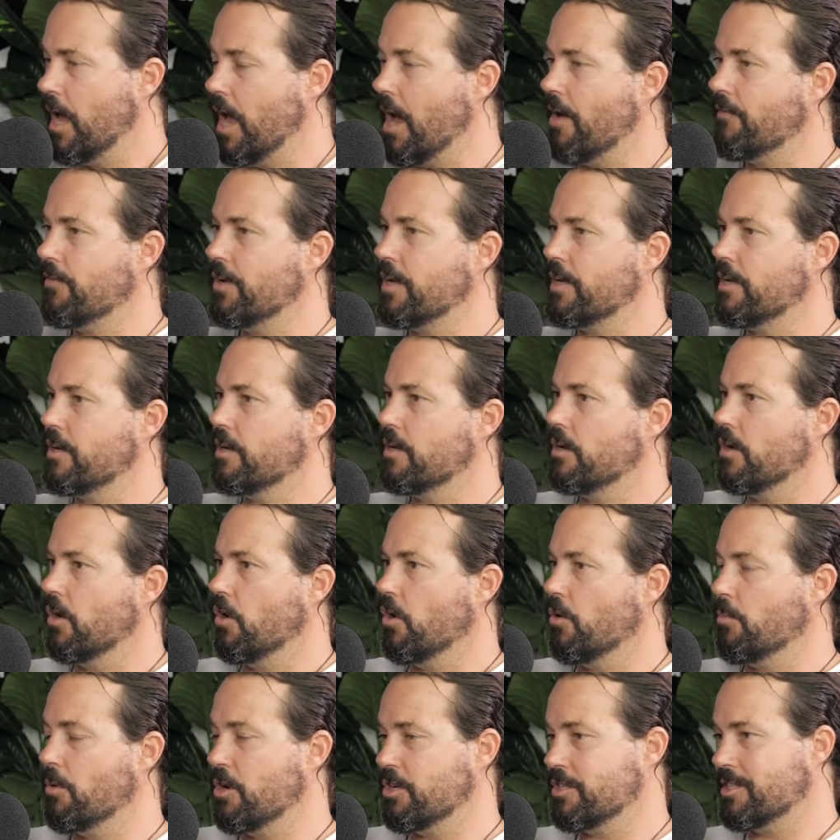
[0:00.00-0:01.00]
Having
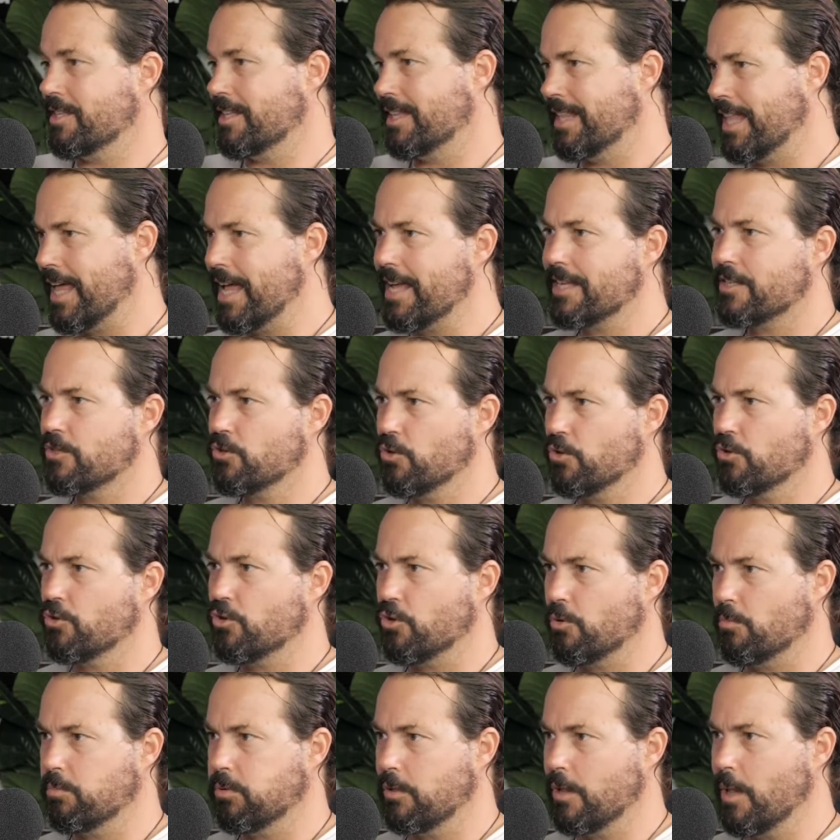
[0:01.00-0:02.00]
almost less on
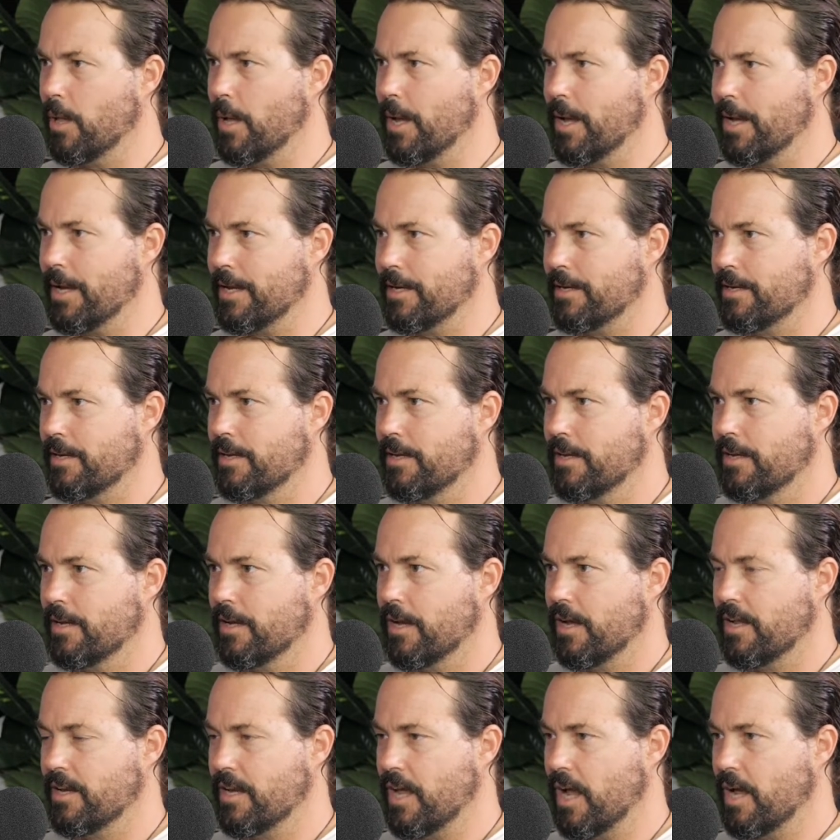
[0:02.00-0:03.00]
your plate,
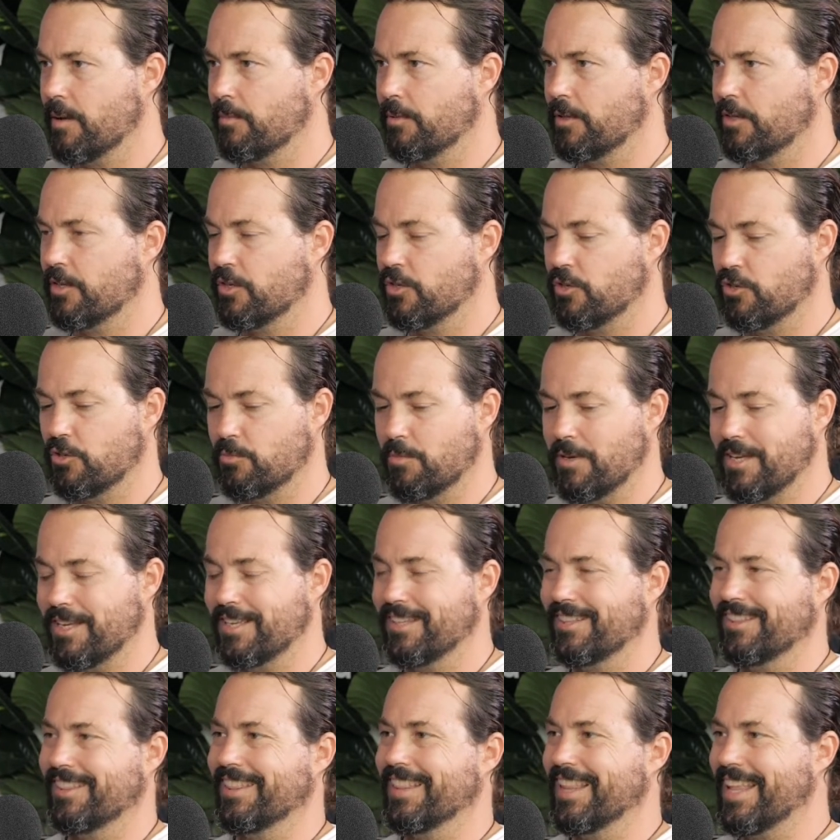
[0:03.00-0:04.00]
enabling you to be
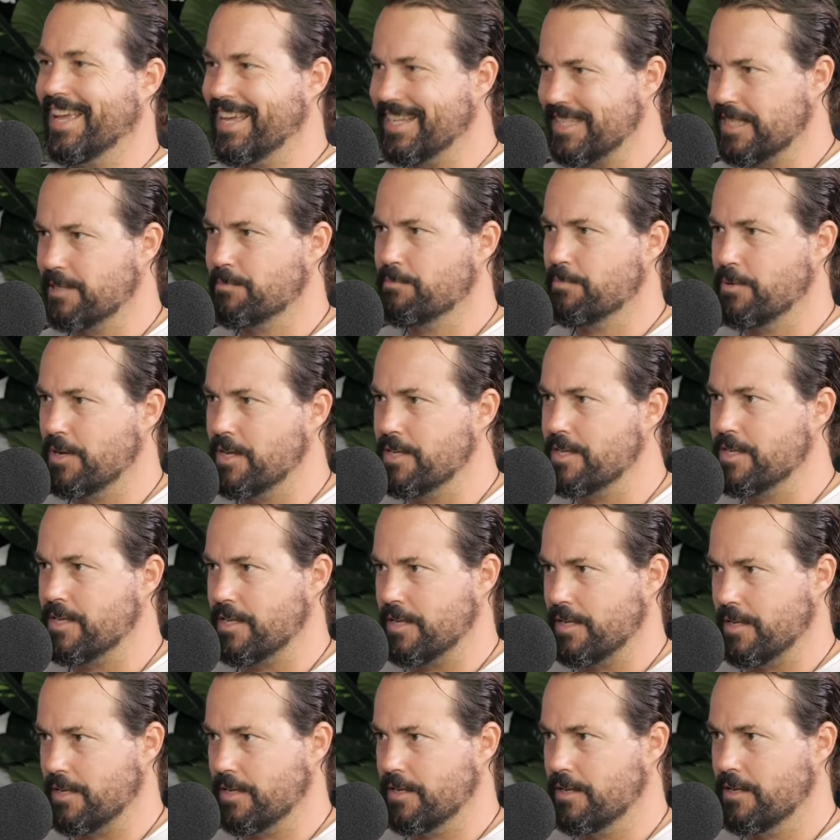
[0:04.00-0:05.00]
less
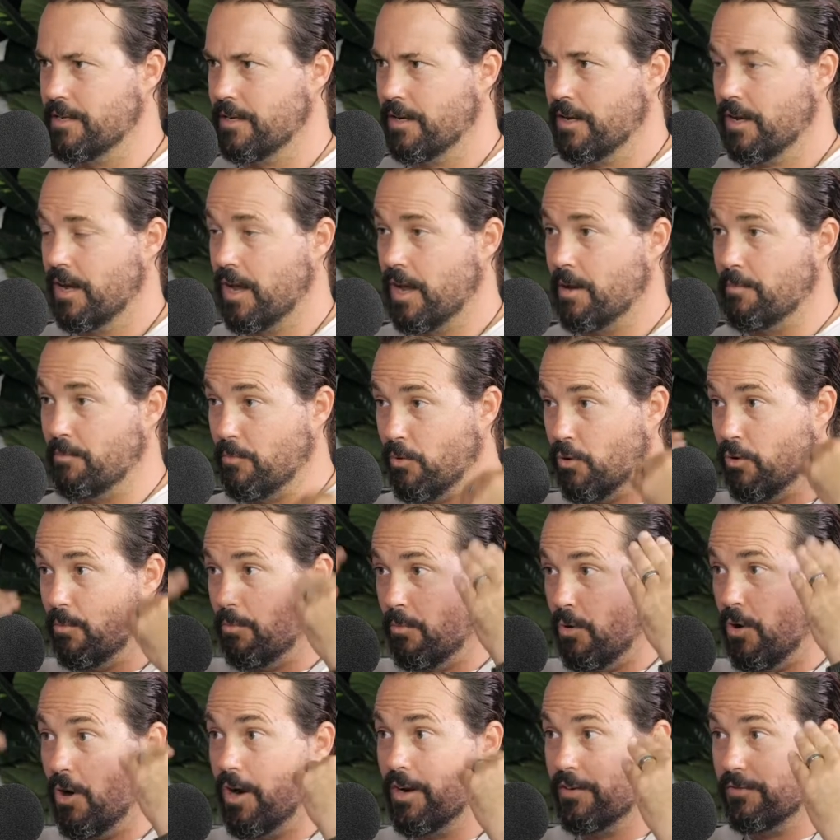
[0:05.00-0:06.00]
busy and more
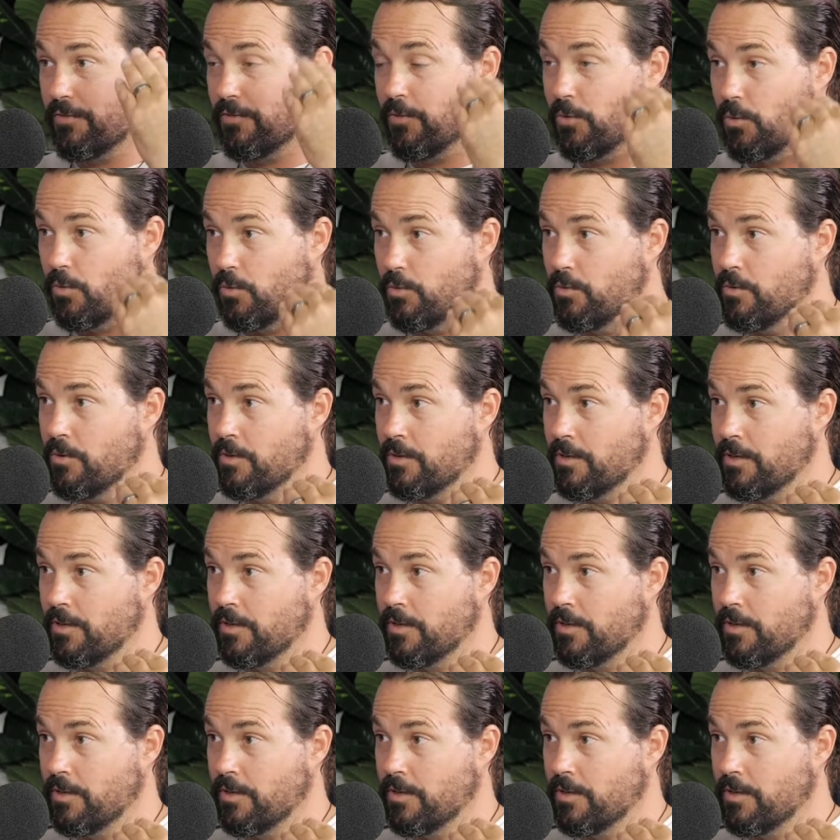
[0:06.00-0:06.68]
mindful